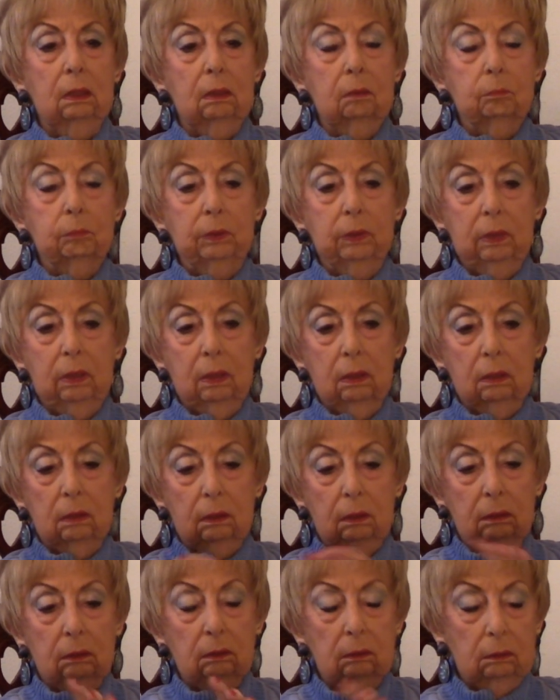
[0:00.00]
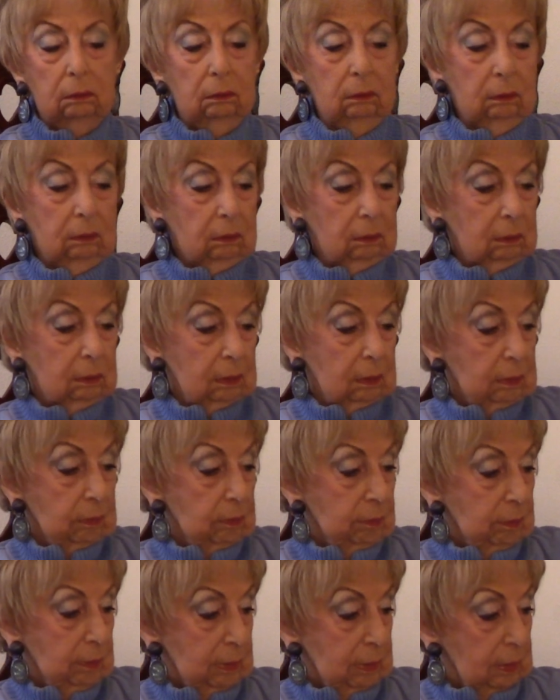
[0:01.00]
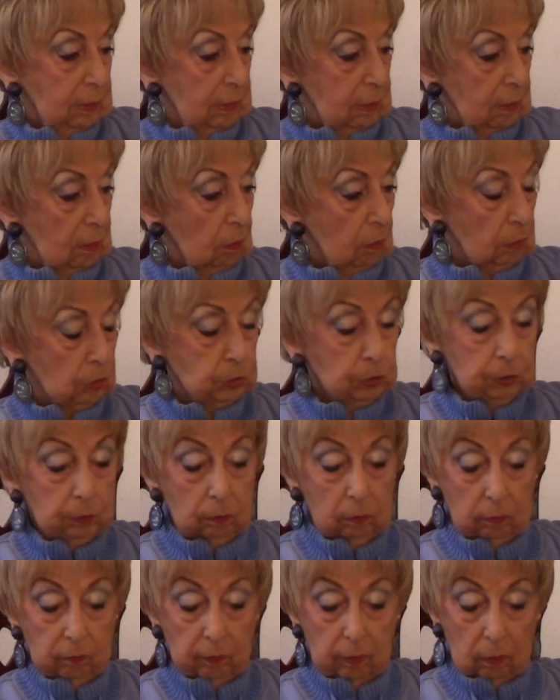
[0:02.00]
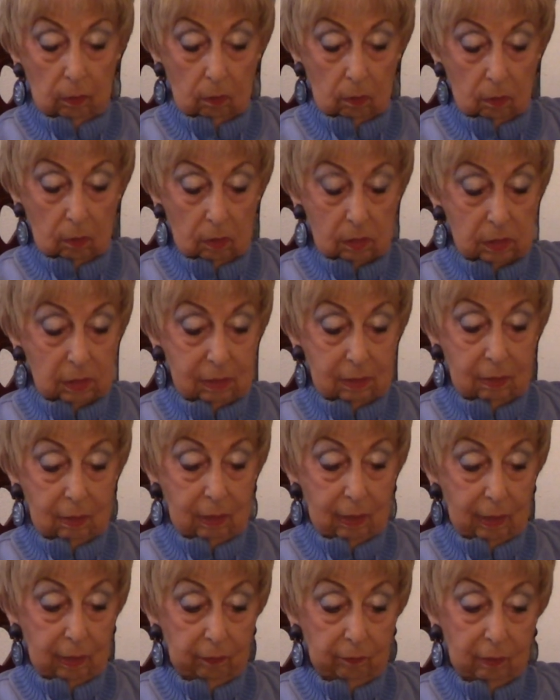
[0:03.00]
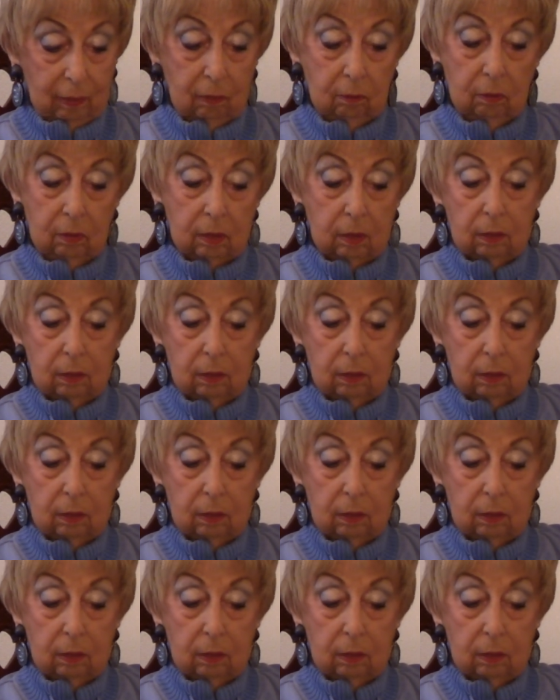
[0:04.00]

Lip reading: putting the horseshoe on the horse, and how they